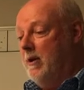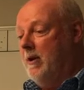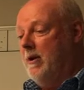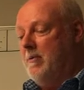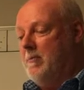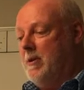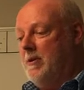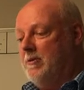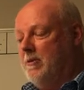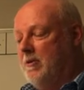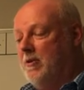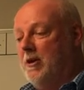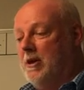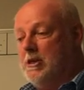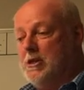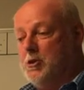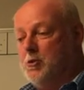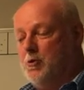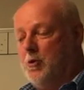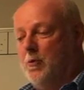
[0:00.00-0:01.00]
know, I mean, the thing
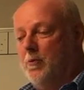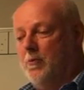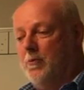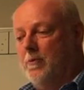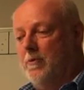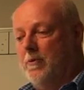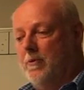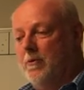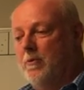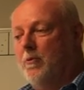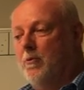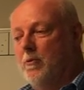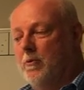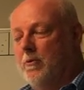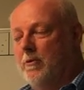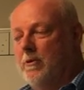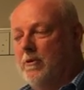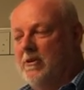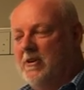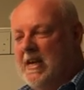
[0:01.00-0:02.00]
is, the,
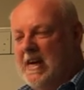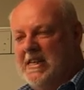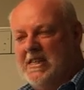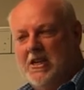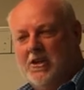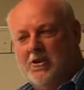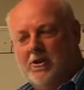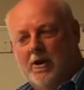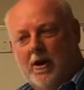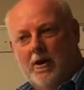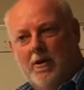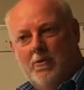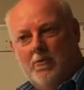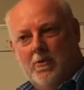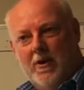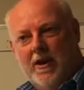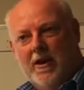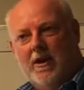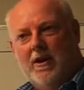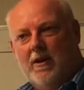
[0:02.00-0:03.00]
does it go
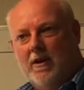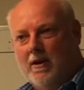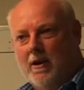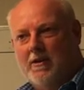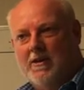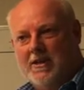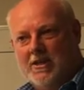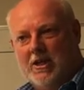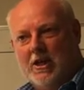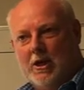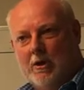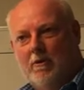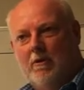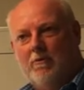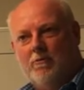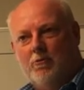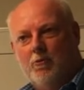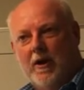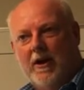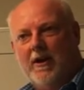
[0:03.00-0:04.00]
rig you know, does it go
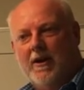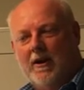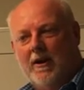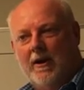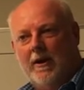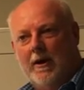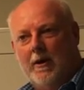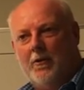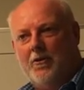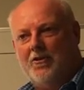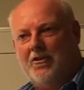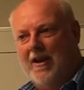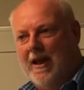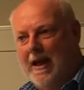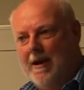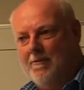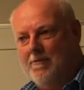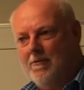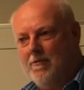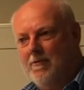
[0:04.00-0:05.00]
off regularly or does it have,